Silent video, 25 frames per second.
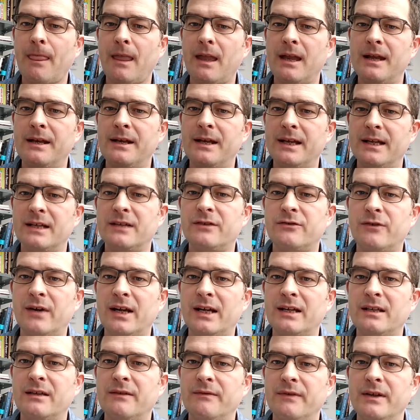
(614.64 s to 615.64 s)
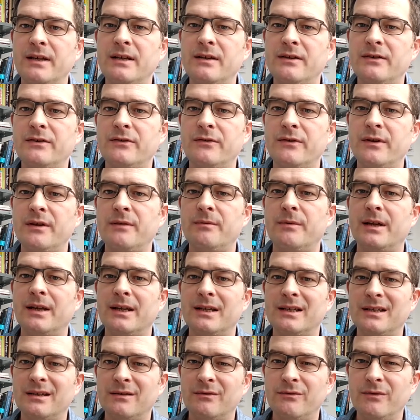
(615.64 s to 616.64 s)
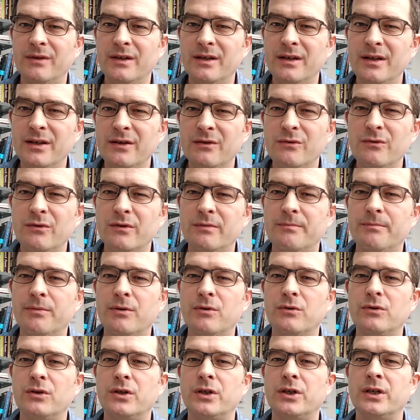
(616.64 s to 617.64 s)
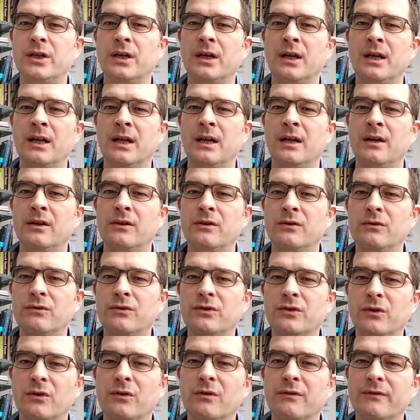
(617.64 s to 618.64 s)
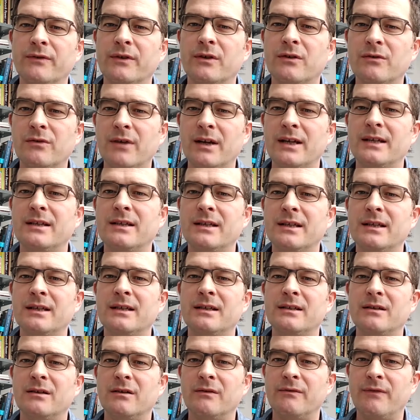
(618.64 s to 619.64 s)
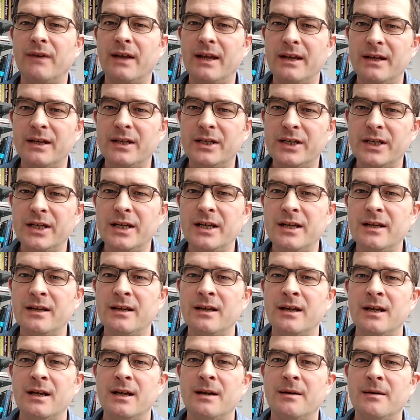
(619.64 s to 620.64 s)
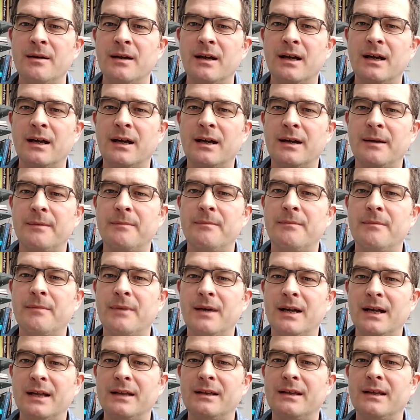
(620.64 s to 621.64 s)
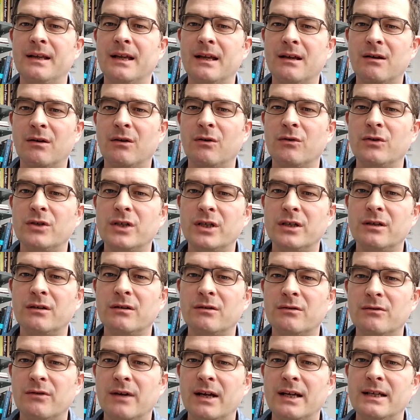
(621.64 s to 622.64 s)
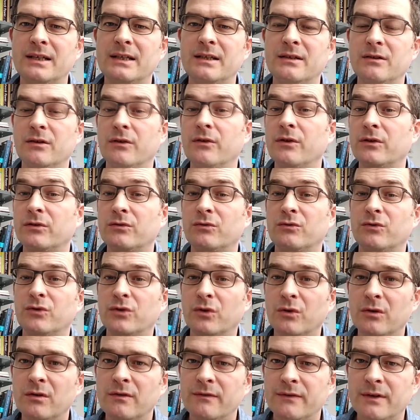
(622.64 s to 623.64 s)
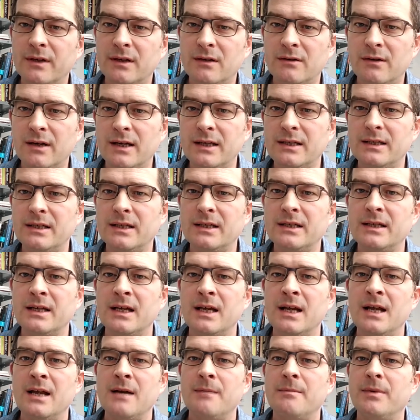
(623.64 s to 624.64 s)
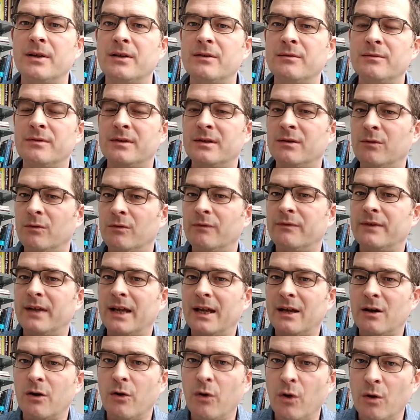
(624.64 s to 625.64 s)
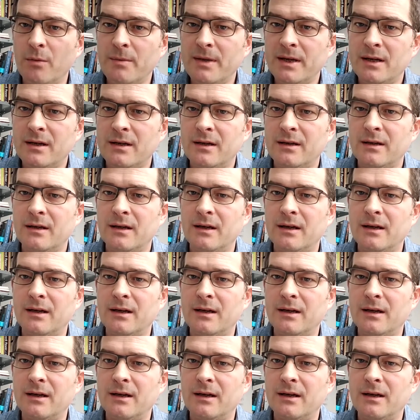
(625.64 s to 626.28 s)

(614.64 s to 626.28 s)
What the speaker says: the extractive industry, where there's a renewed push to solve the crisis of energy and the ecological crisis, or not to solve the crisis, but to solve the economic